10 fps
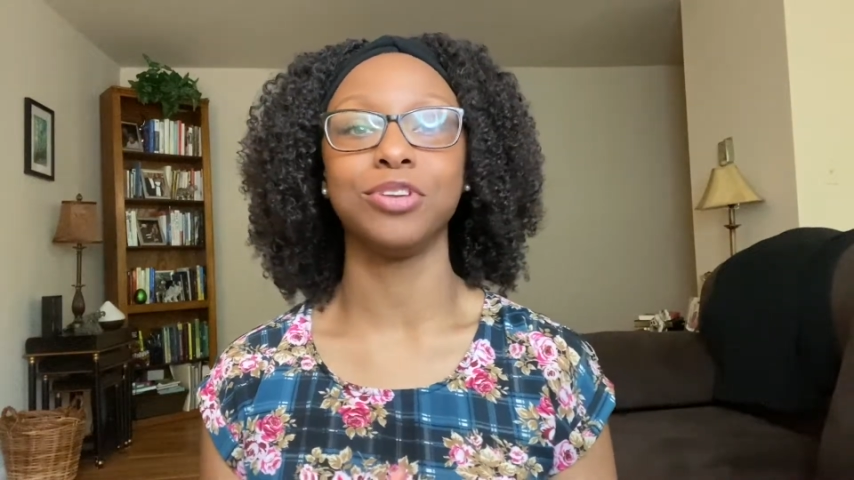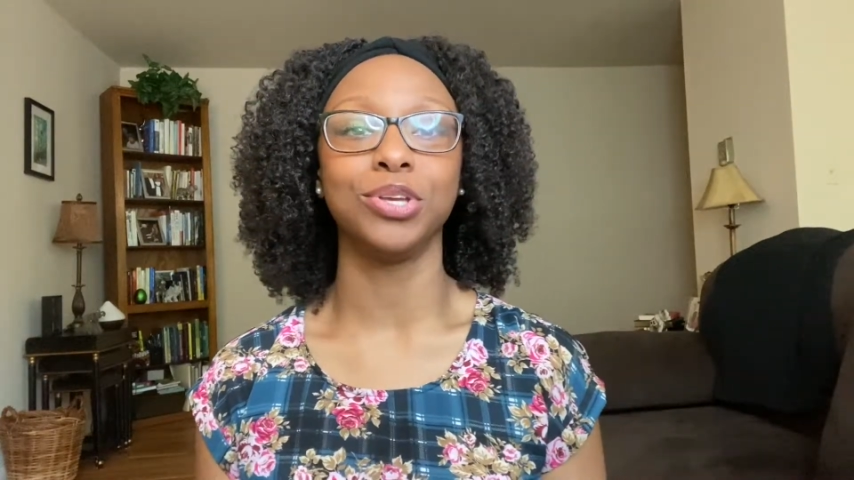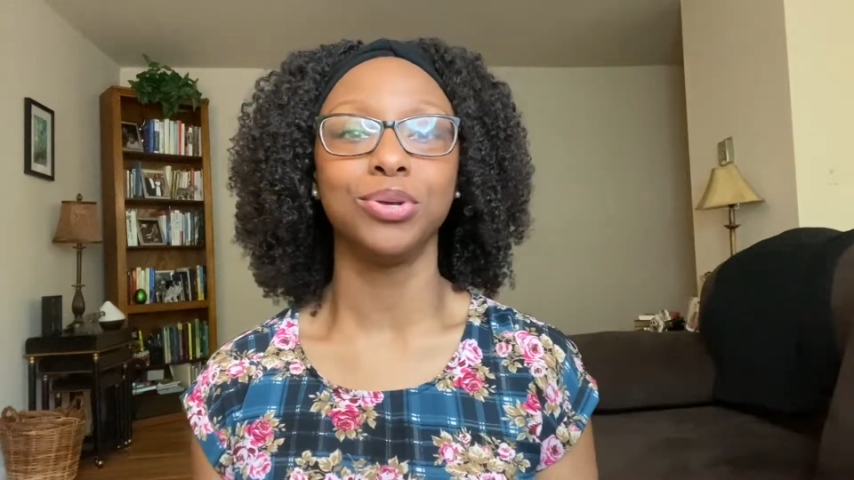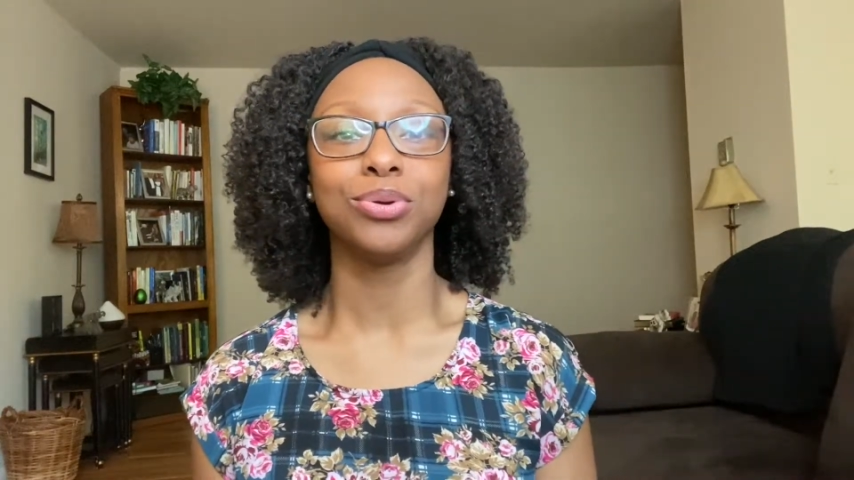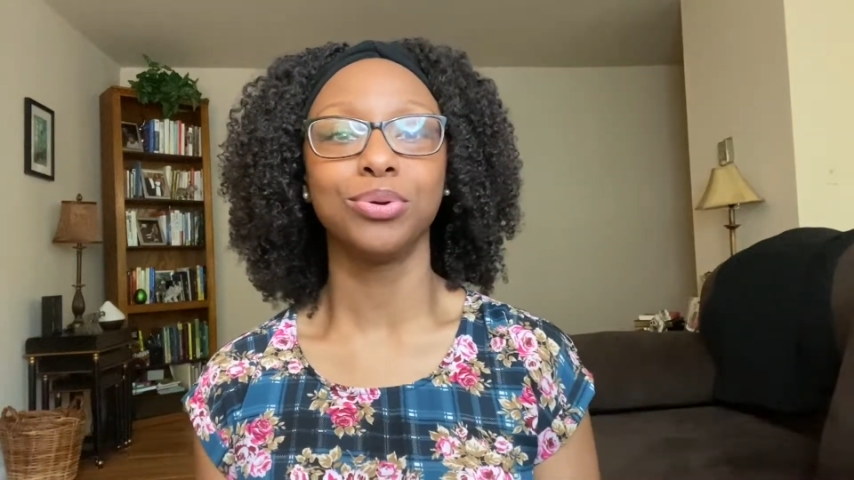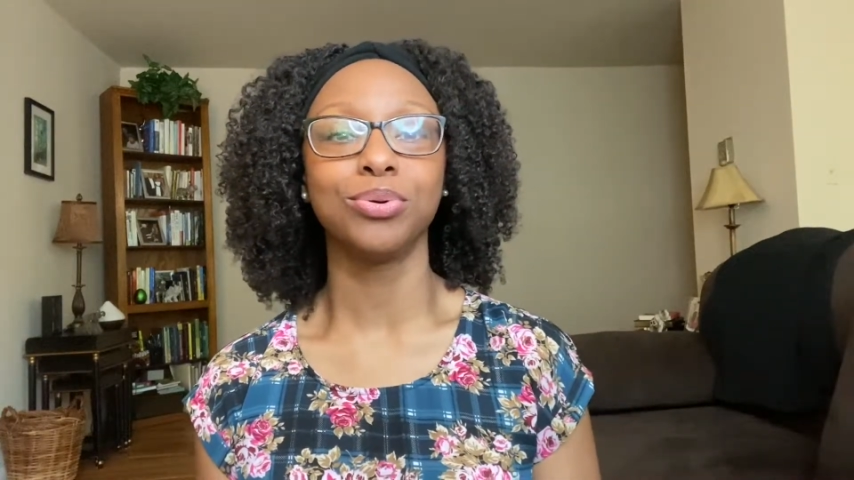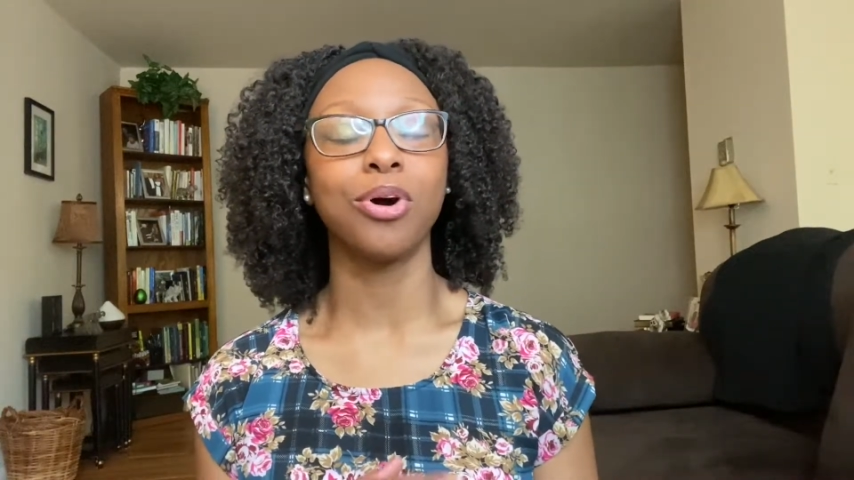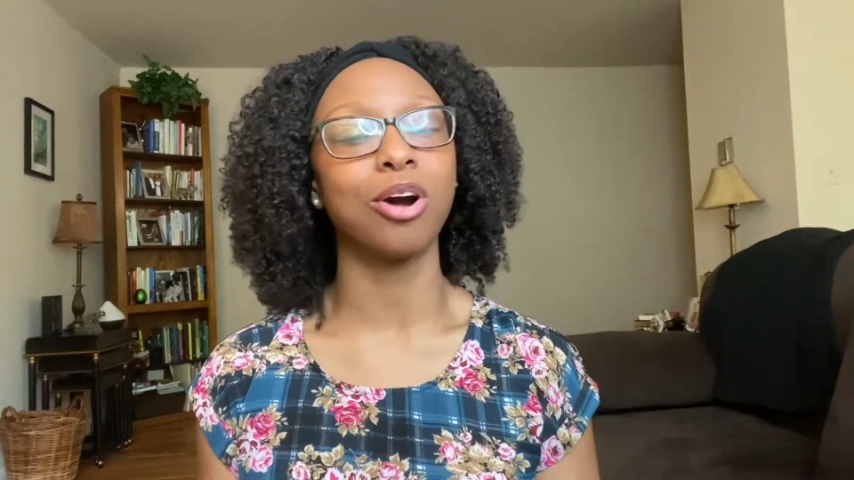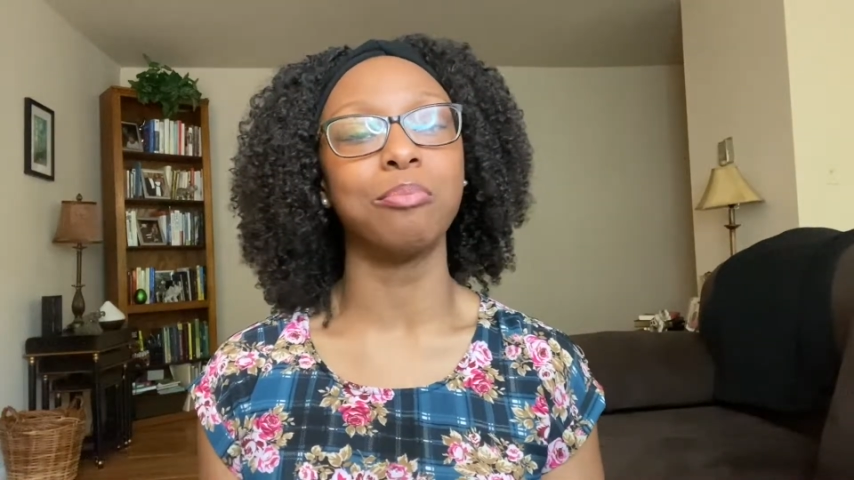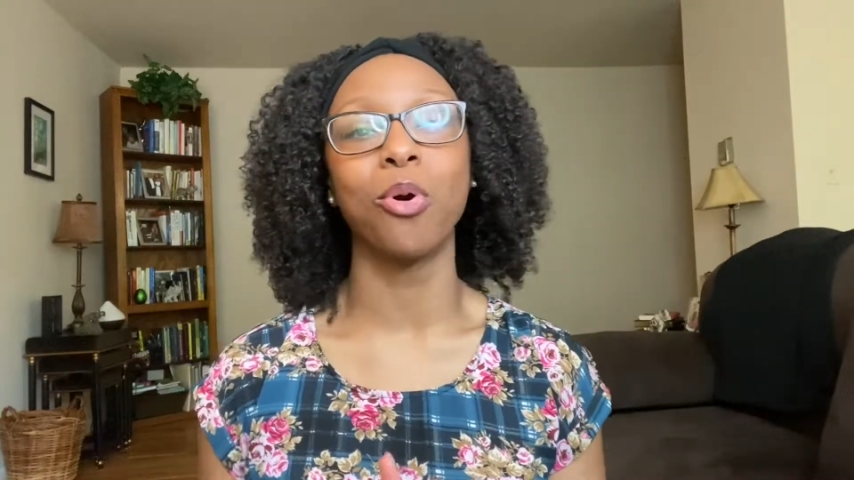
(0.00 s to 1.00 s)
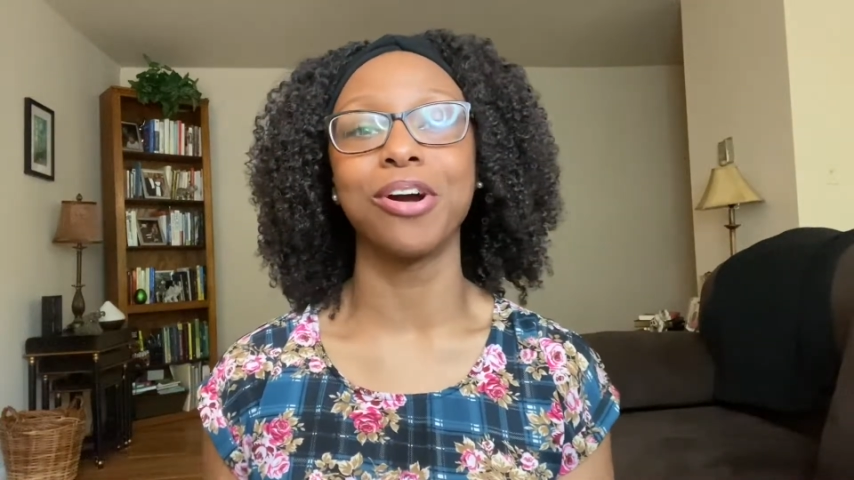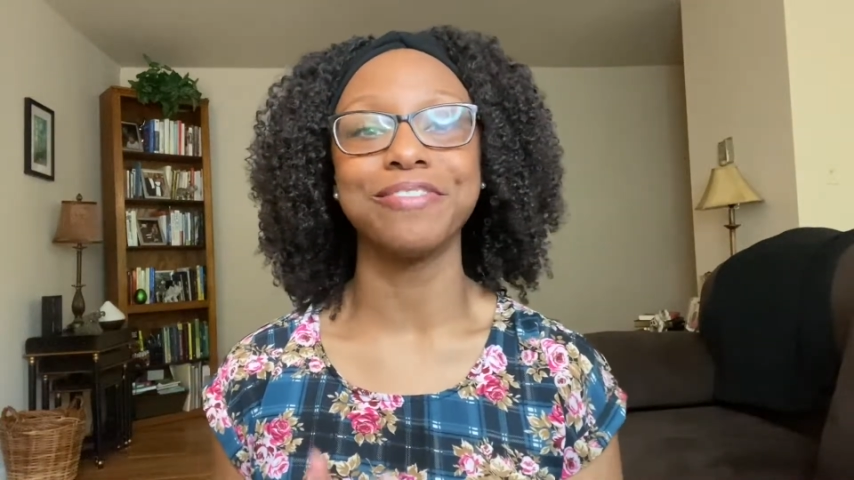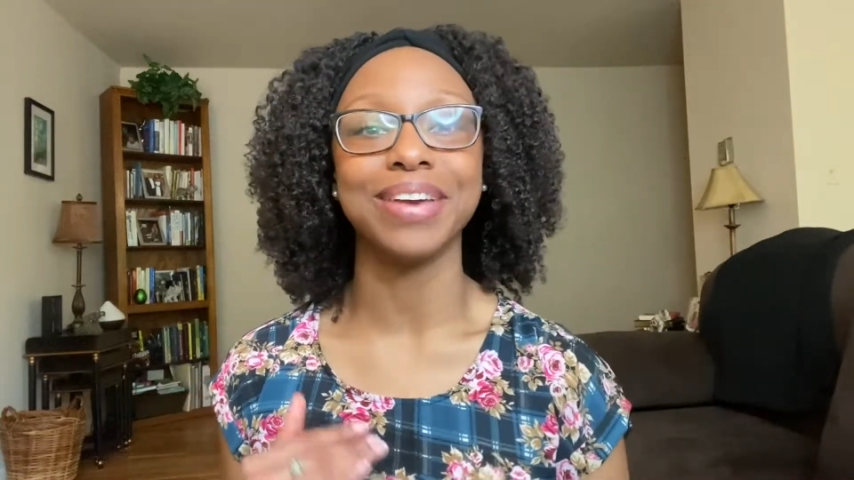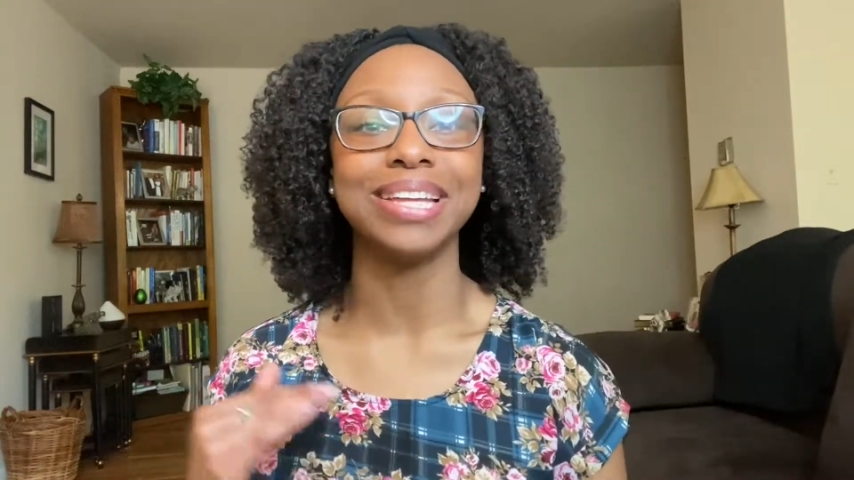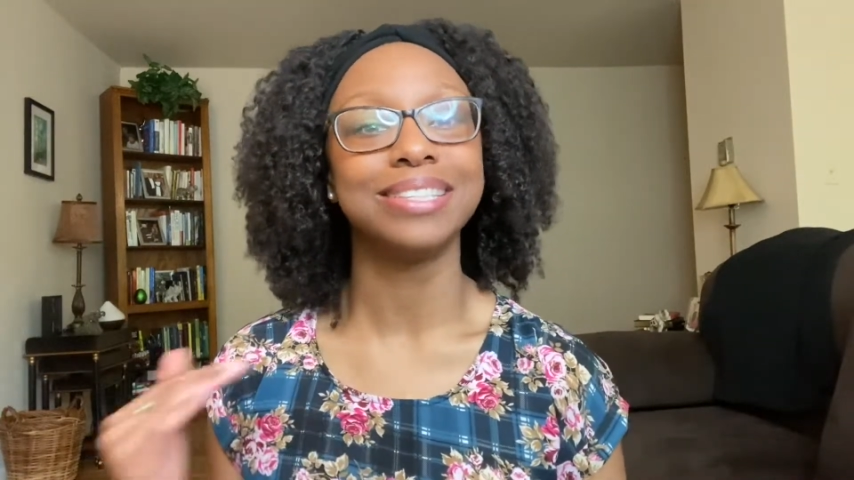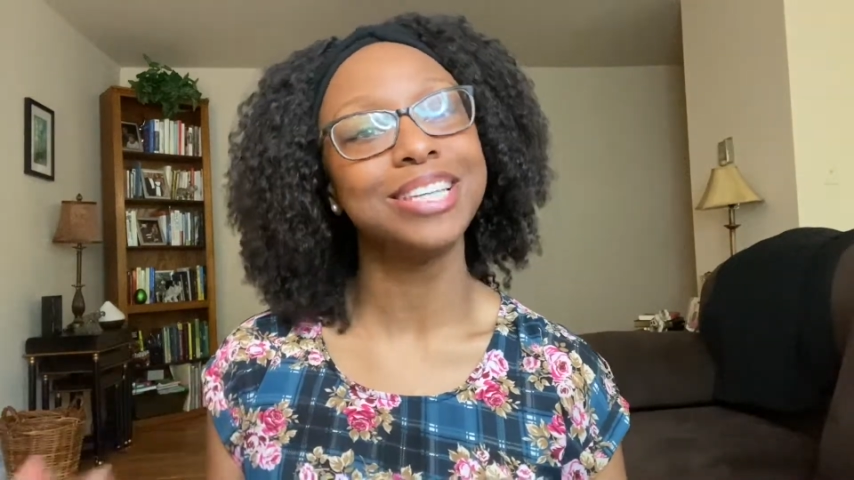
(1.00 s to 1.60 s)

you are more of a